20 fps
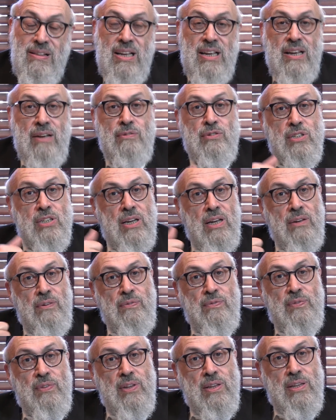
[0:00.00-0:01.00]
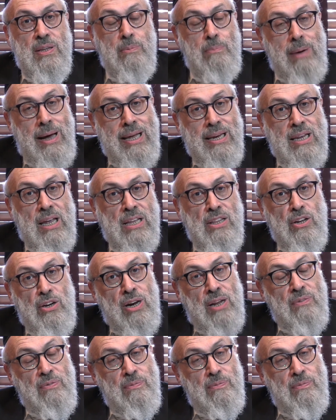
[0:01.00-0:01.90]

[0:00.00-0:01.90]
If the body I learn out